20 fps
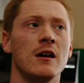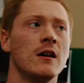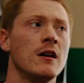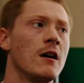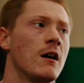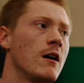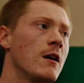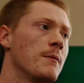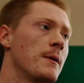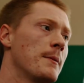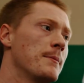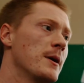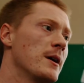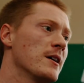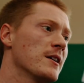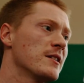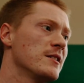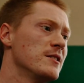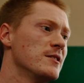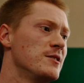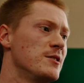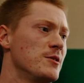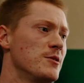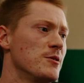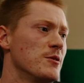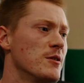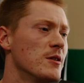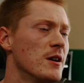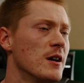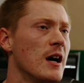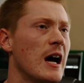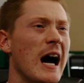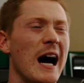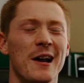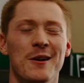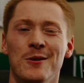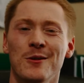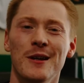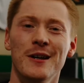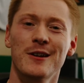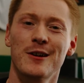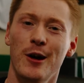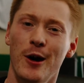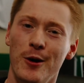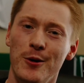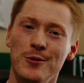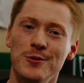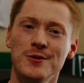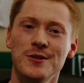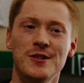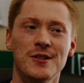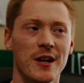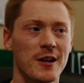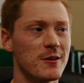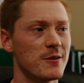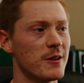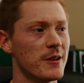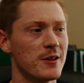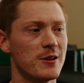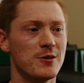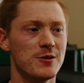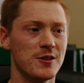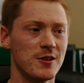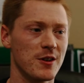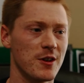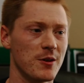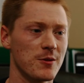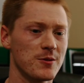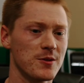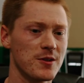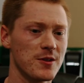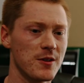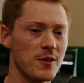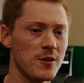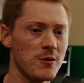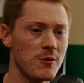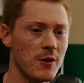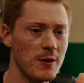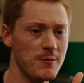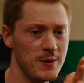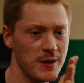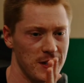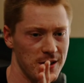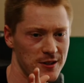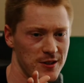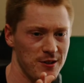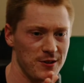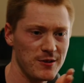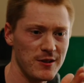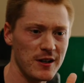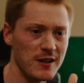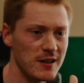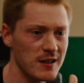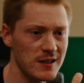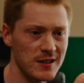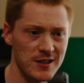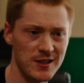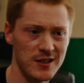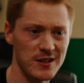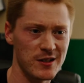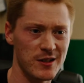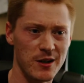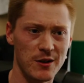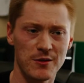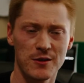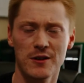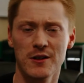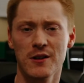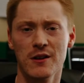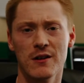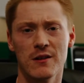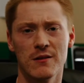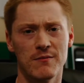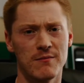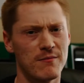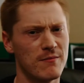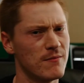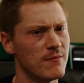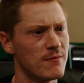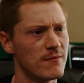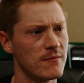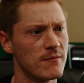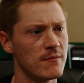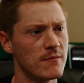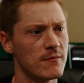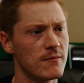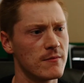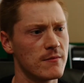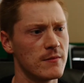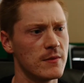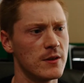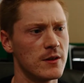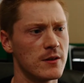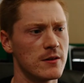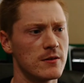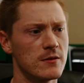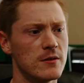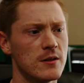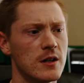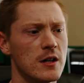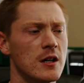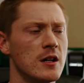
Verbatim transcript: Um, I'm not going to do, I don't like cones. I don't like using cones at all. Why? Because you're not going to see a cone in a game, you know?